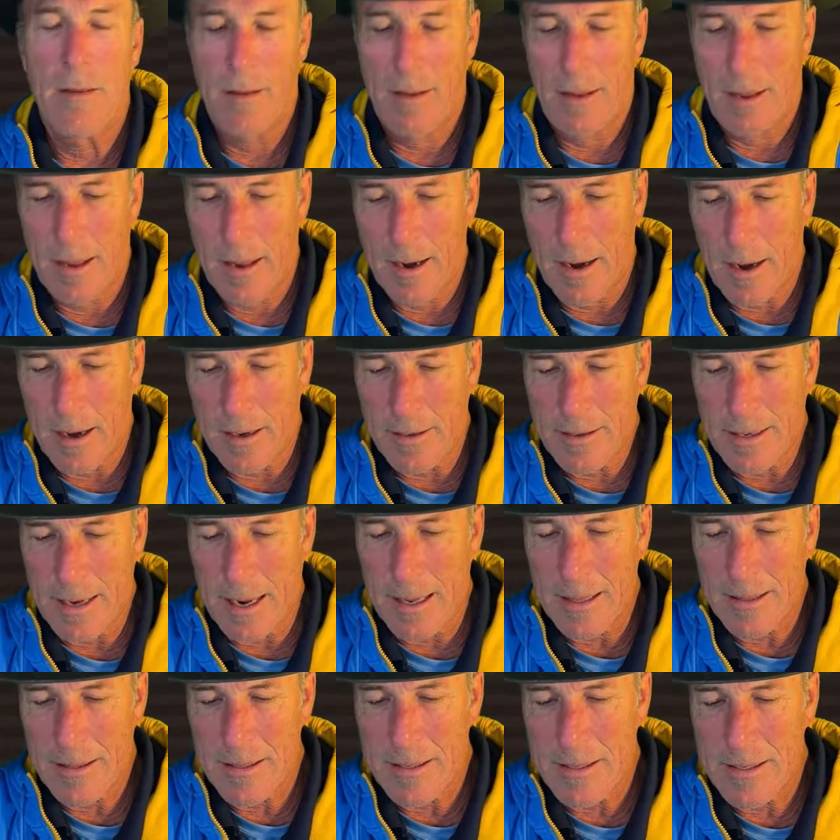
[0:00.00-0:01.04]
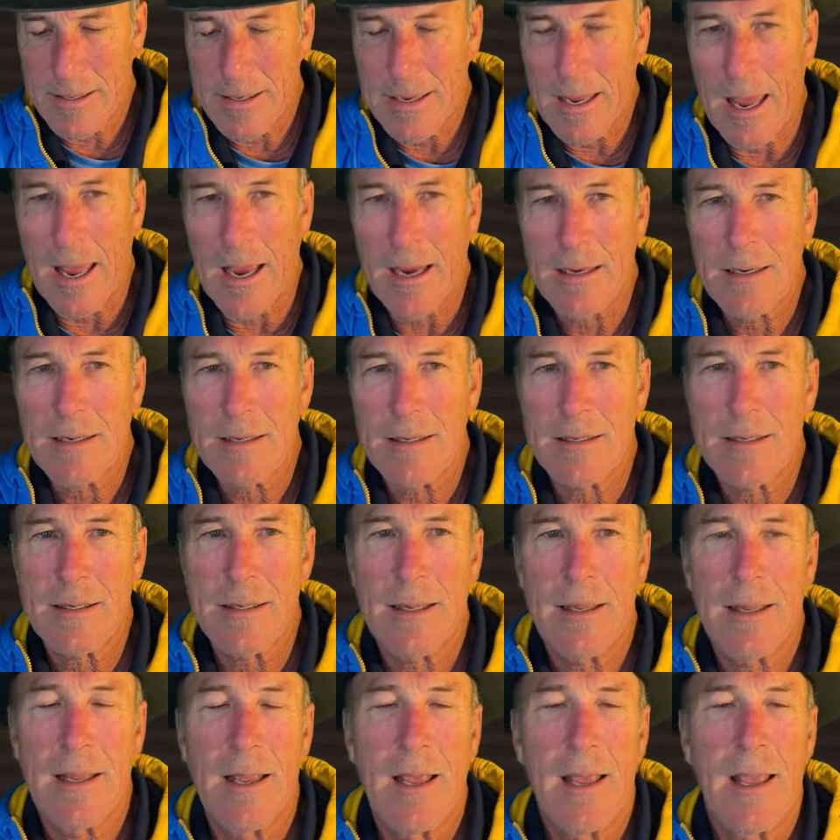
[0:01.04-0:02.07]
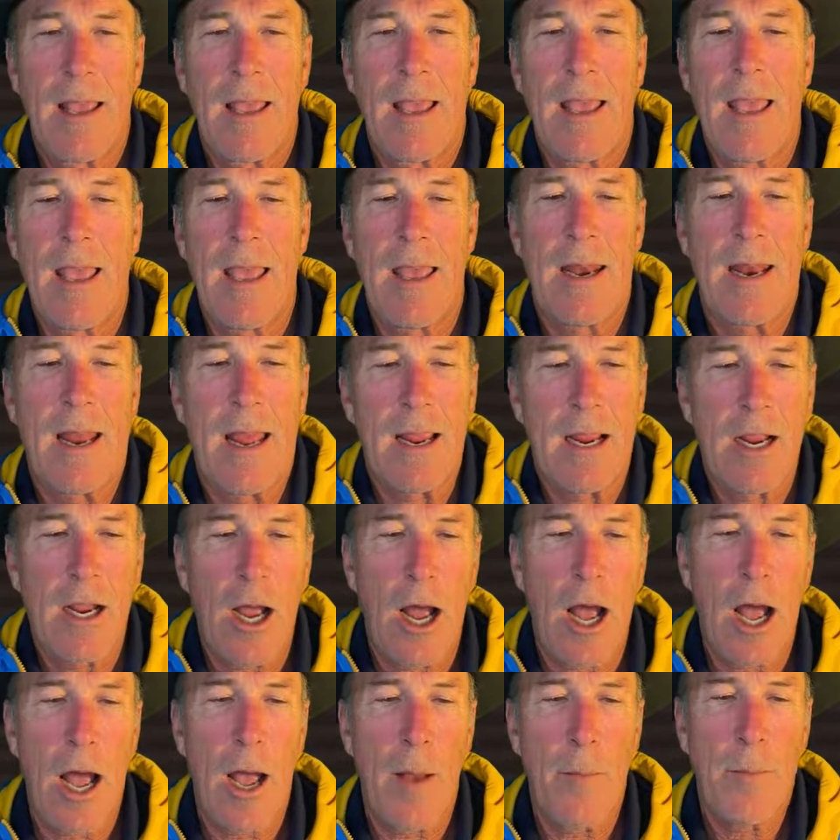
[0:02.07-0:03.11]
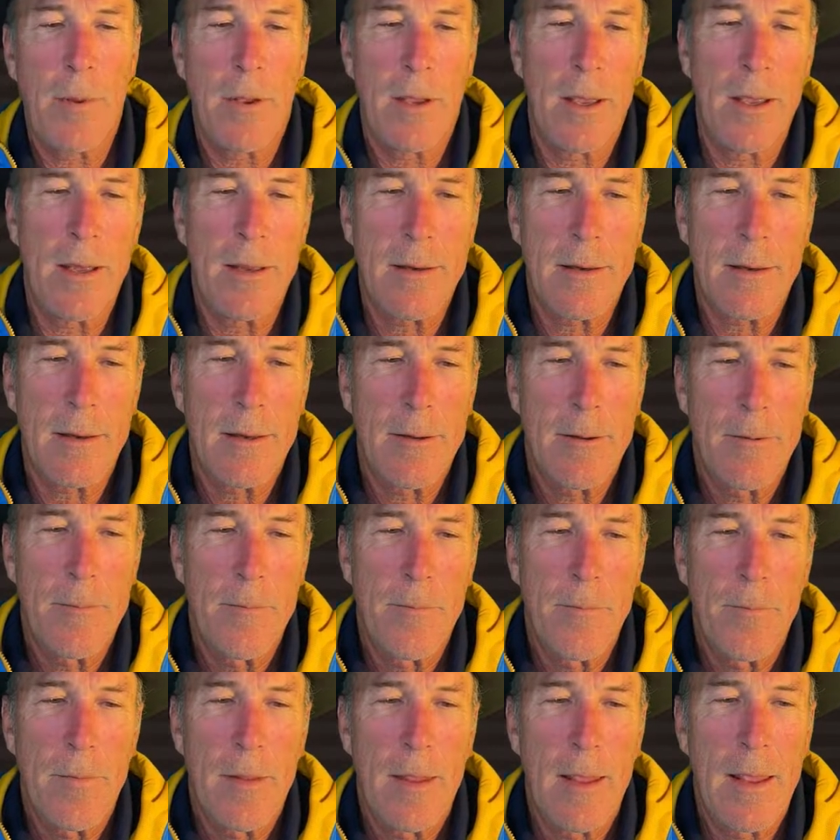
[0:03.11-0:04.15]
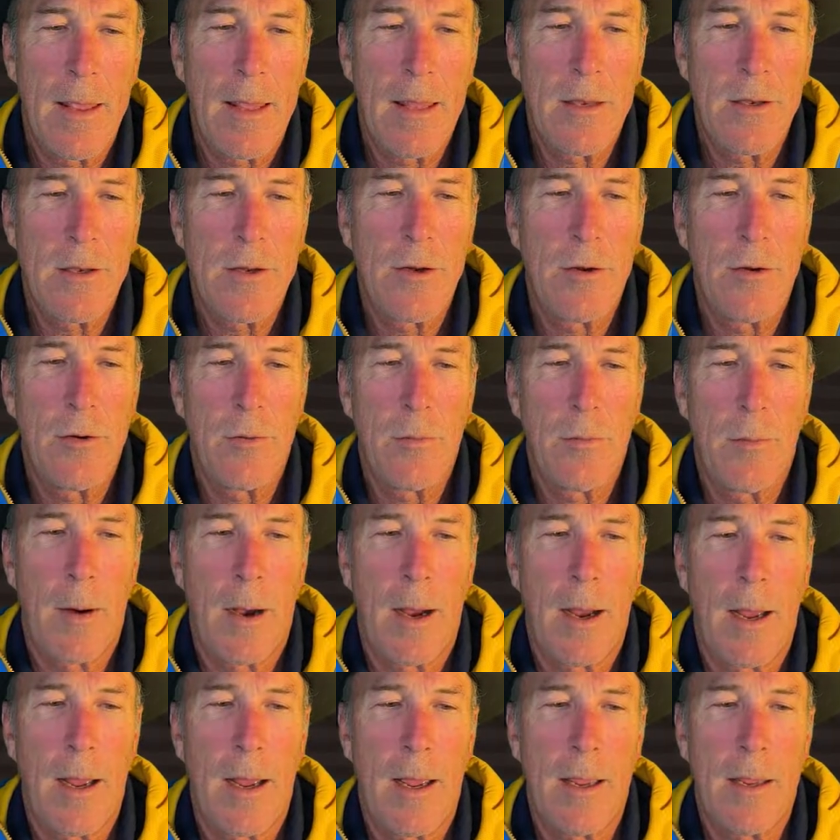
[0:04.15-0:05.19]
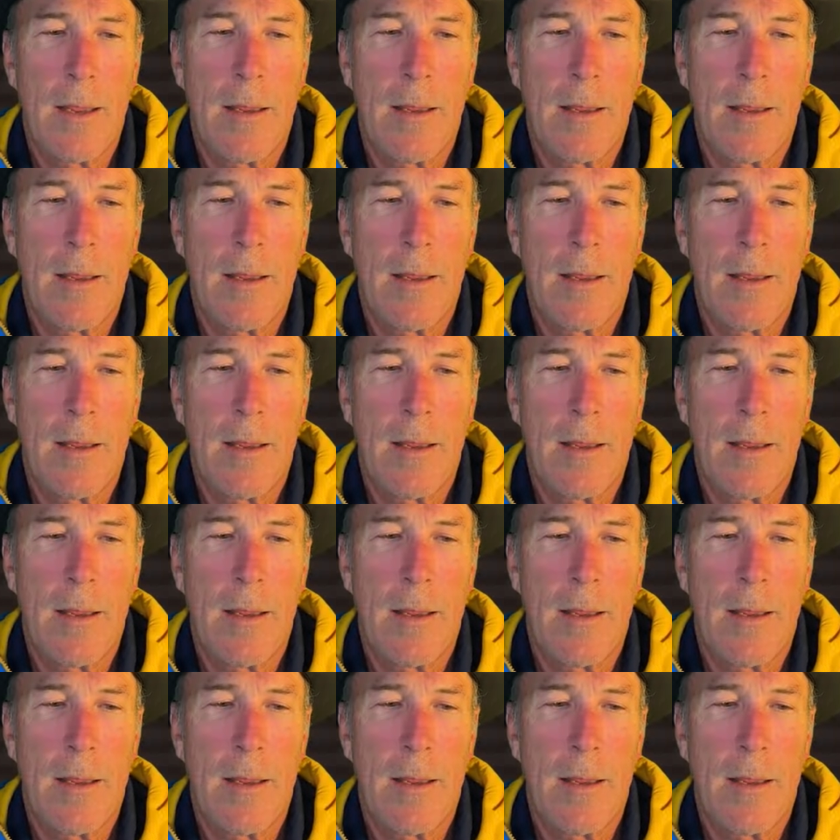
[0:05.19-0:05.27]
and I take this text and I copy it into my